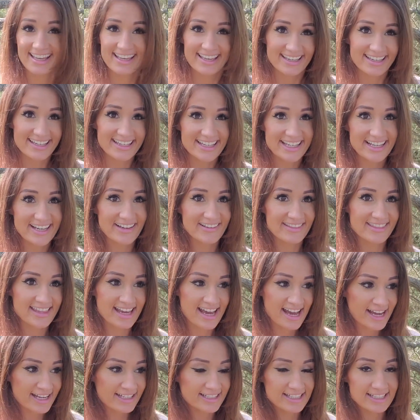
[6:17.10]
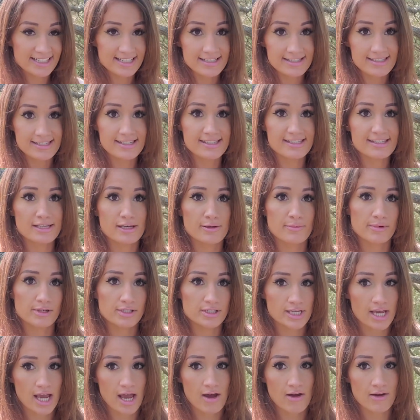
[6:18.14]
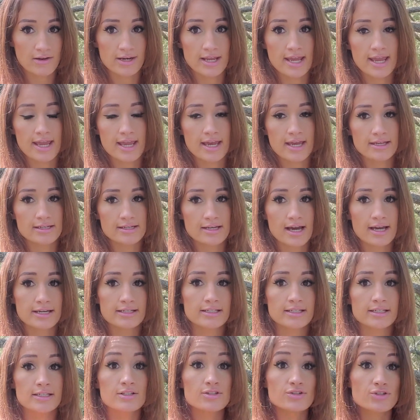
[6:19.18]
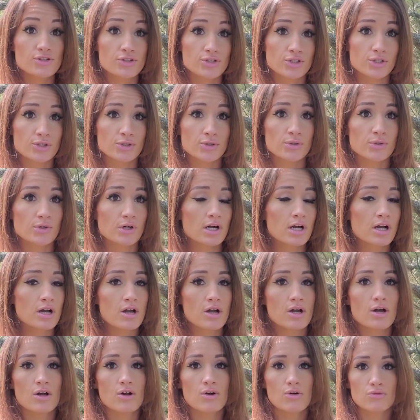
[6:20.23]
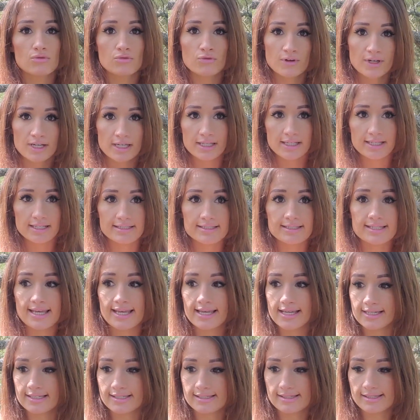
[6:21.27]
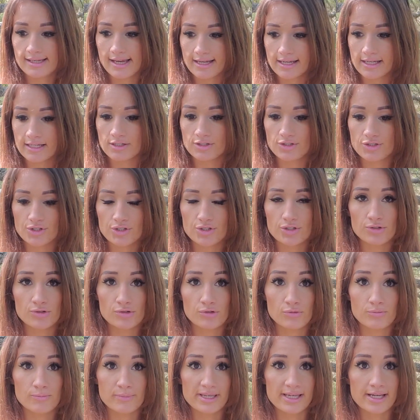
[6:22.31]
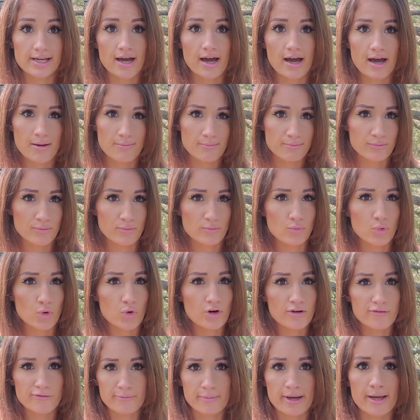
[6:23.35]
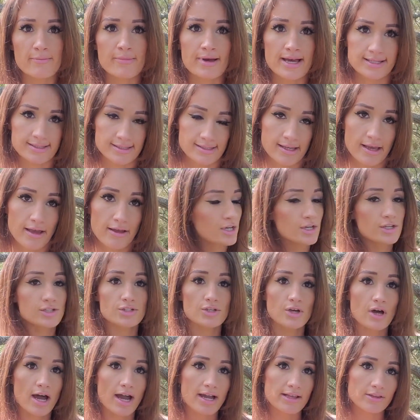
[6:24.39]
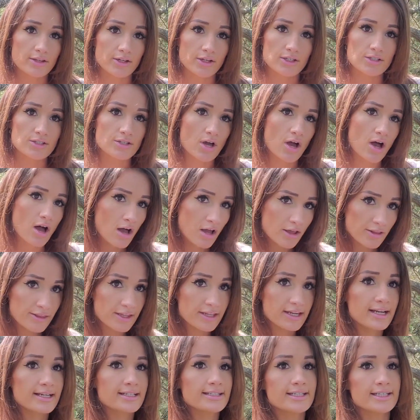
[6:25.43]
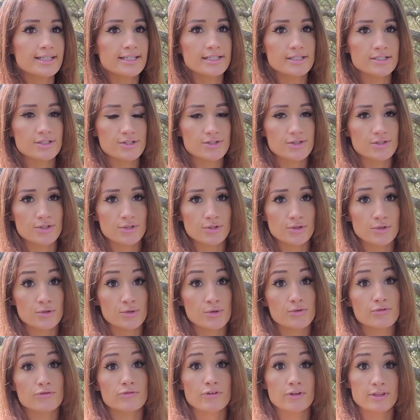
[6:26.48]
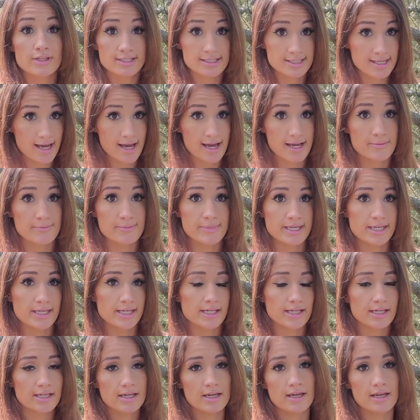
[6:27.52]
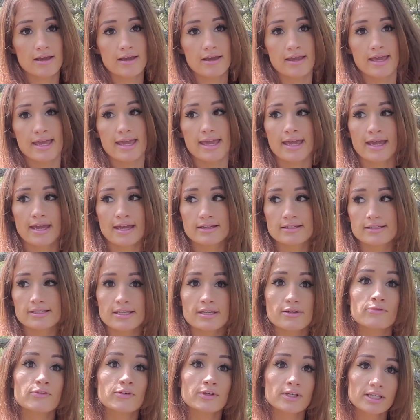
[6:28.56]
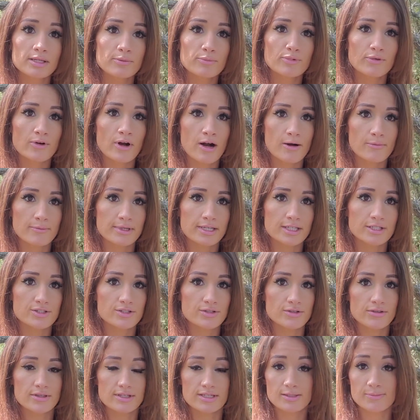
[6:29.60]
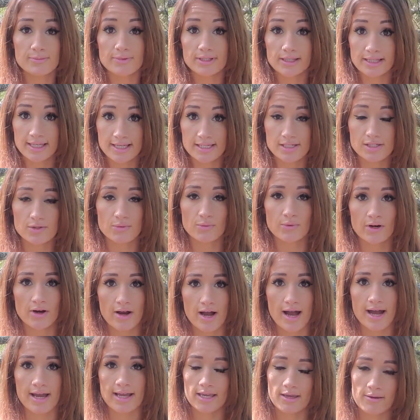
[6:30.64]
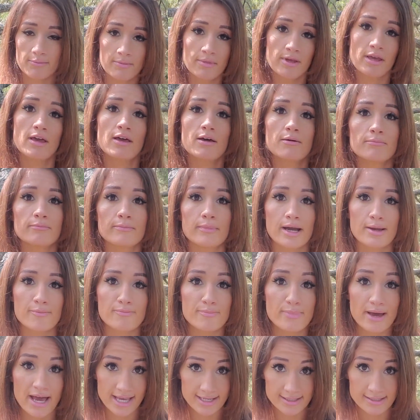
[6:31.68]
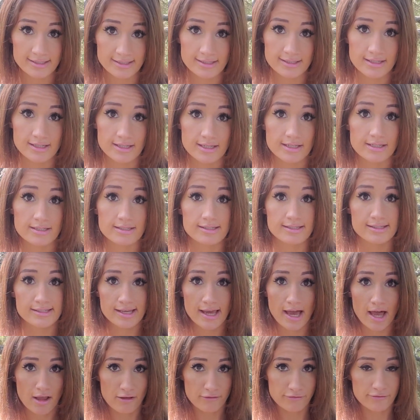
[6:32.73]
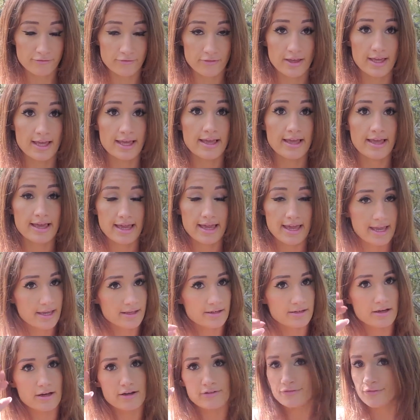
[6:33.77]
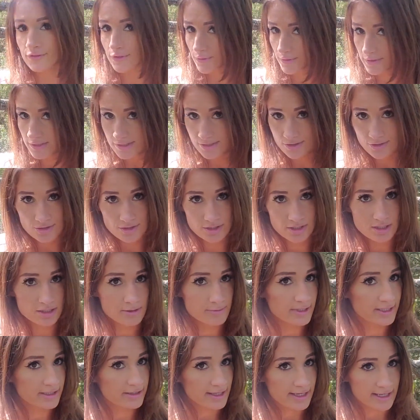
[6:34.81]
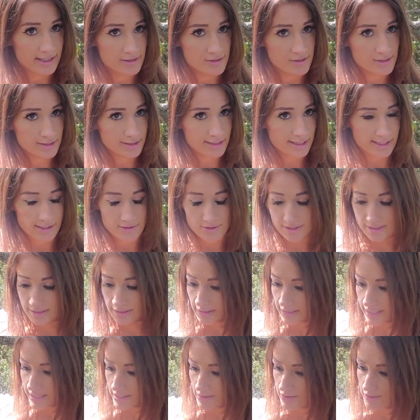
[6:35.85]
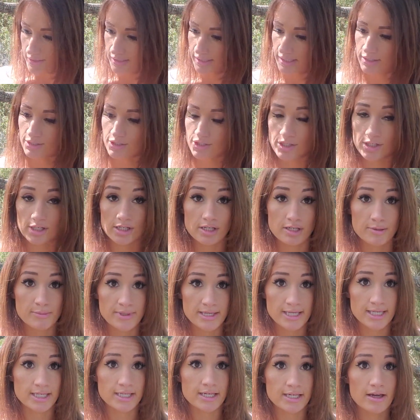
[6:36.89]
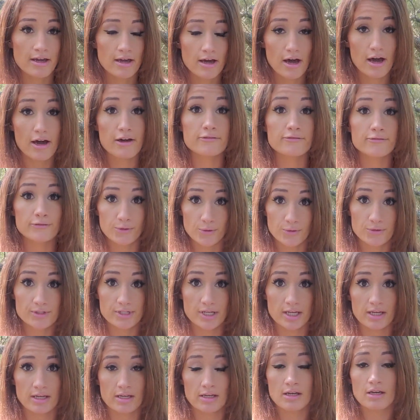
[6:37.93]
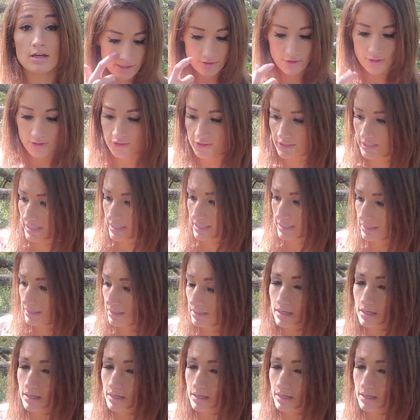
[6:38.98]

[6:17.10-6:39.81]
that needed to simmer down, and I needed to really take a second to become more of my best self. So I learned all that I needed to for the time being, and it really brought me to this place where I am my best self. And of course, there's going to be layers and layers and layers that you're going to be unfolding, learning